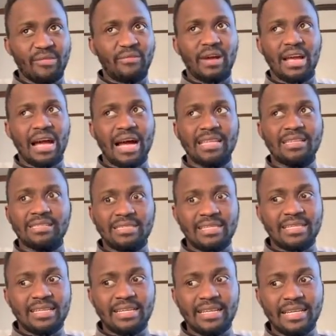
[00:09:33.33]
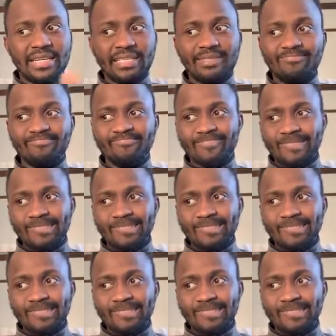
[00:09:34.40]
I had a degree in,